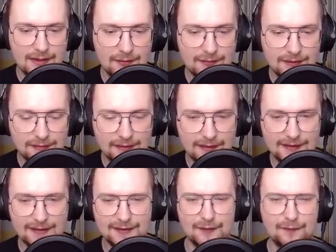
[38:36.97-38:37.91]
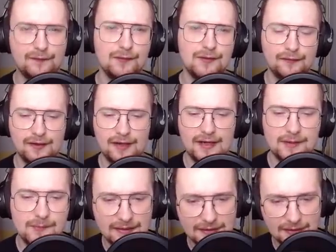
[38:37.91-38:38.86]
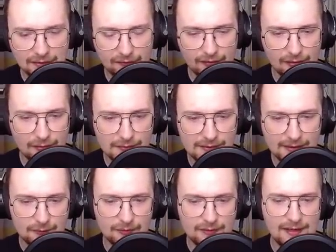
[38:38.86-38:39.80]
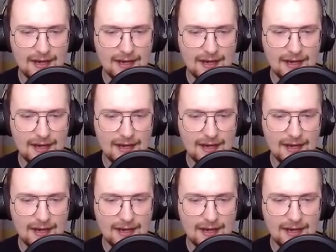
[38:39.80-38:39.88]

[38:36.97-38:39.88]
notice, like, there's a few different animations for the loot tick when it